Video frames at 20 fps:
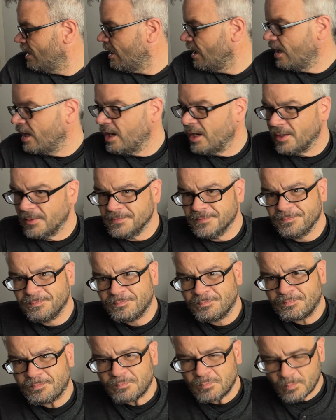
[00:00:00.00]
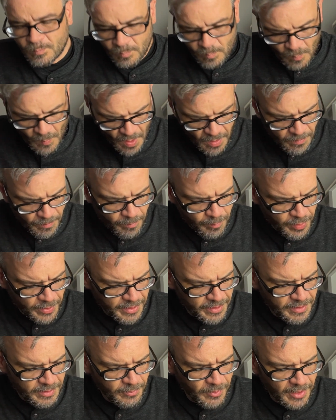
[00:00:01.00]
But
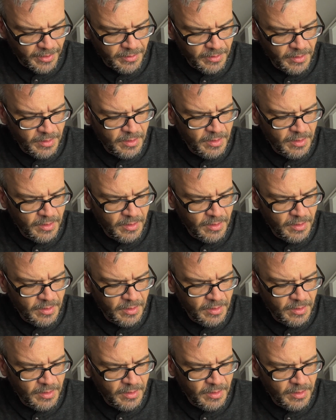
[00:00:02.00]
anyway,